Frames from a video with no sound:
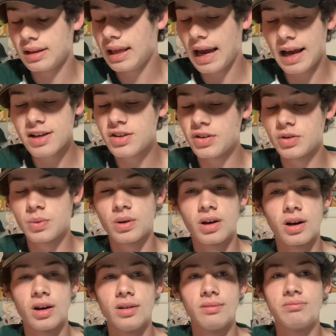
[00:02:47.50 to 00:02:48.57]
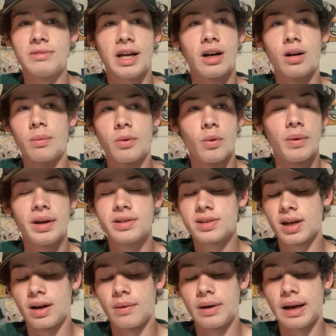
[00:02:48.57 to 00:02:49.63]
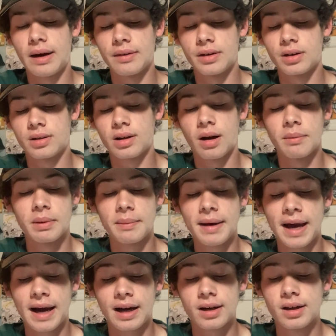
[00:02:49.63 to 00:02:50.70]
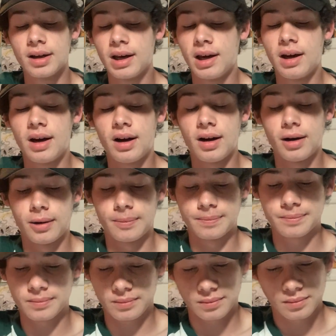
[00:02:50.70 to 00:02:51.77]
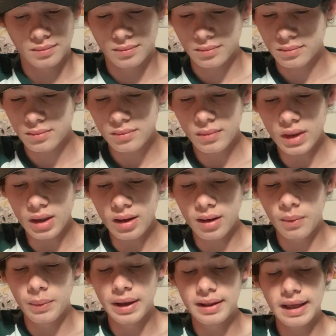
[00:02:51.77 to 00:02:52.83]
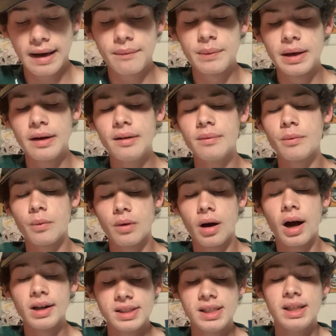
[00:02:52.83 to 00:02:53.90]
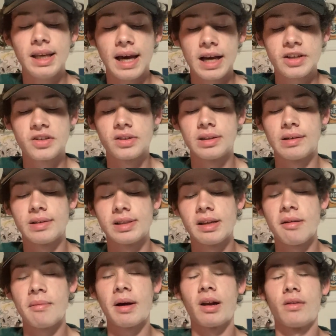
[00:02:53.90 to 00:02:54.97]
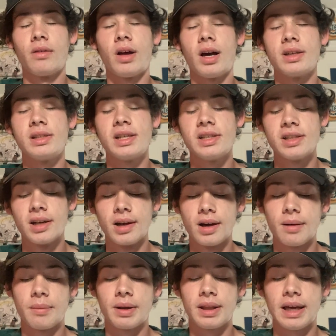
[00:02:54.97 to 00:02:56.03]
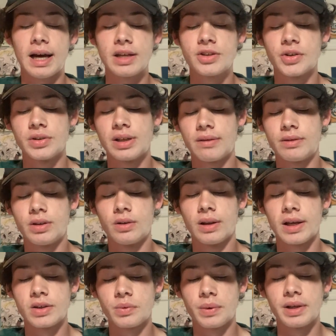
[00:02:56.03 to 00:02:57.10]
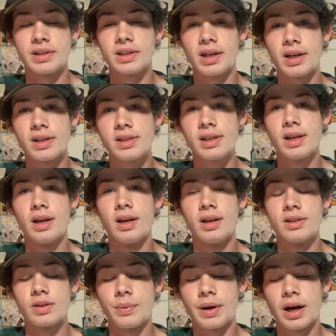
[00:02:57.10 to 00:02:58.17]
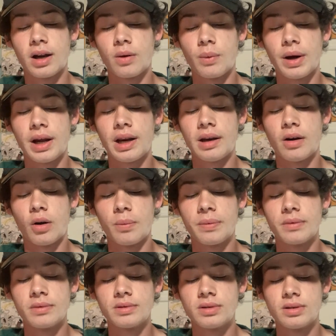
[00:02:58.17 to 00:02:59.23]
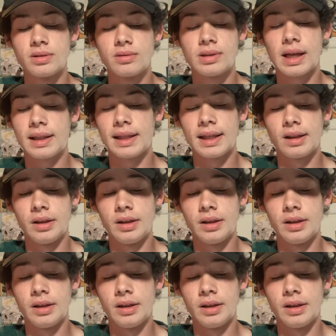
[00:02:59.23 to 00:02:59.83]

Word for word: the Astros were terrible weeks ago, and now they're coming back. Um, we they have, we us and the Astros have the same amount of losses, but the Astros have two less wins than us. So we got to win and hope that they